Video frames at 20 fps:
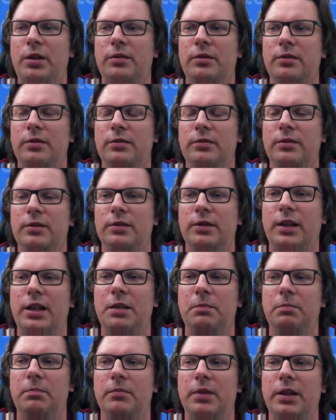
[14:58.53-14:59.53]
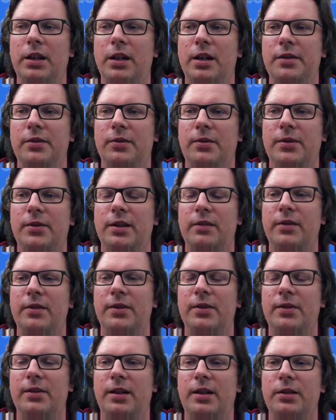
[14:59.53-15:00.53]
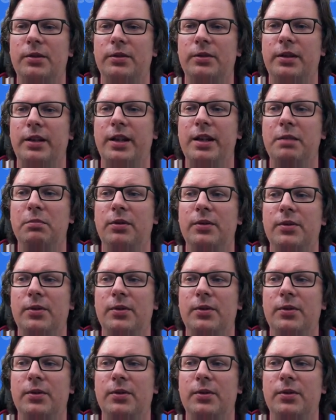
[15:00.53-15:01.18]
the APIs or services are not enabled, so